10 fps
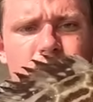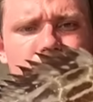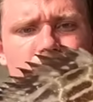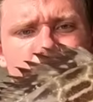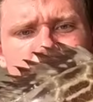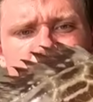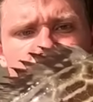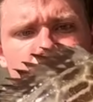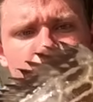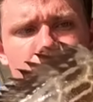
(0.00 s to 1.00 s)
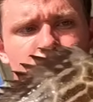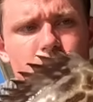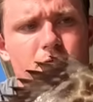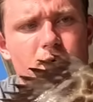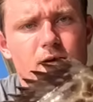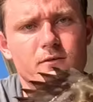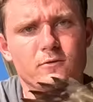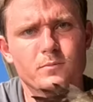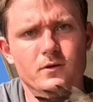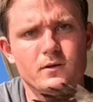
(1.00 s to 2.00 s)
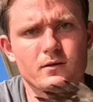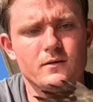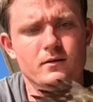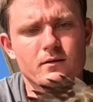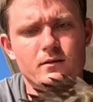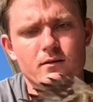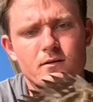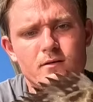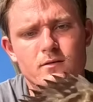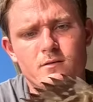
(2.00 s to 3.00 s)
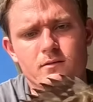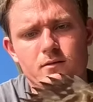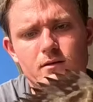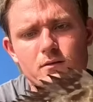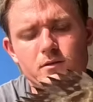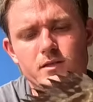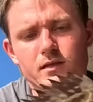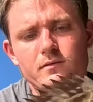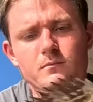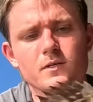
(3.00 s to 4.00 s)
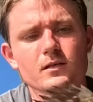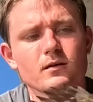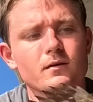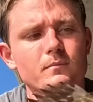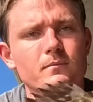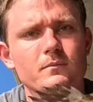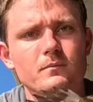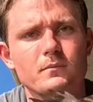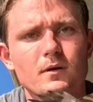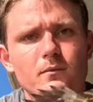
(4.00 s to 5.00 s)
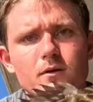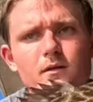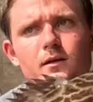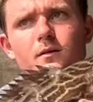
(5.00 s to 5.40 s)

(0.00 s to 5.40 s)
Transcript: so you can see, nice little fat grouper. They always got some meat on them, but we're gonna